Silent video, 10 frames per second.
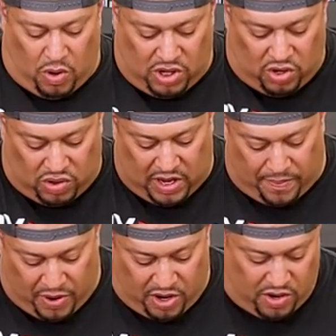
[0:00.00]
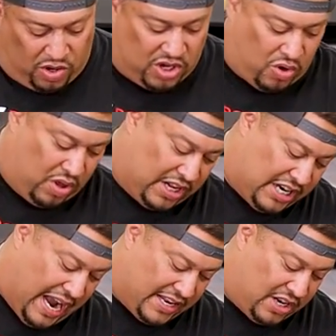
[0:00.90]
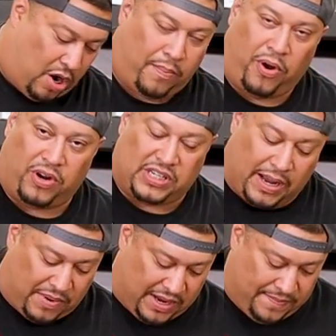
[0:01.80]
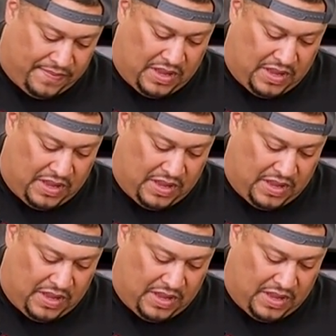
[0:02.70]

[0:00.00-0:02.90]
We call this whole thing a burner, or we call it a chassis or a burner assembly.